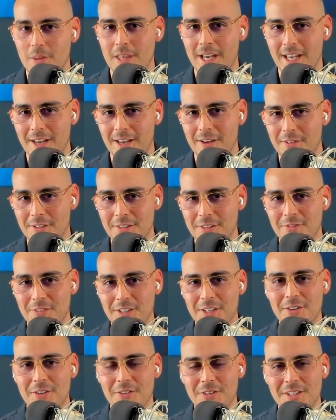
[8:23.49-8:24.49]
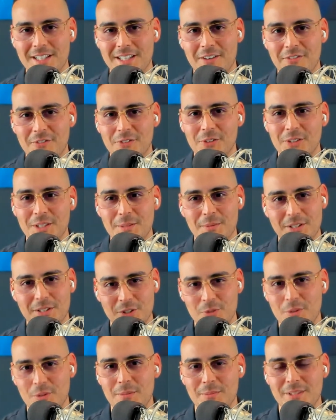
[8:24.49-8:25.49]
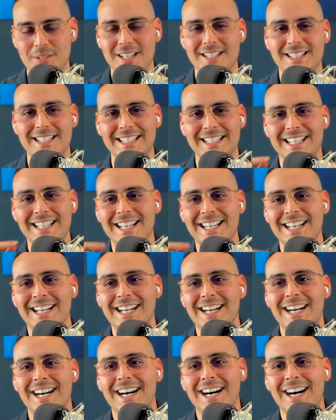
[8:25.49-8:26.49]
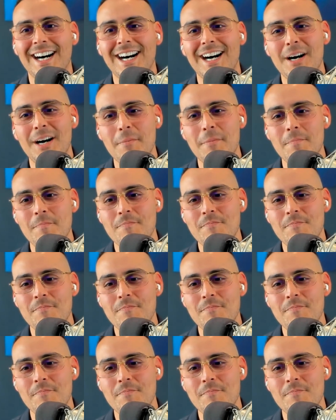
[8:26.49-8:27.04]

I haven't figured this out fully, but this is what I'm testing. Um,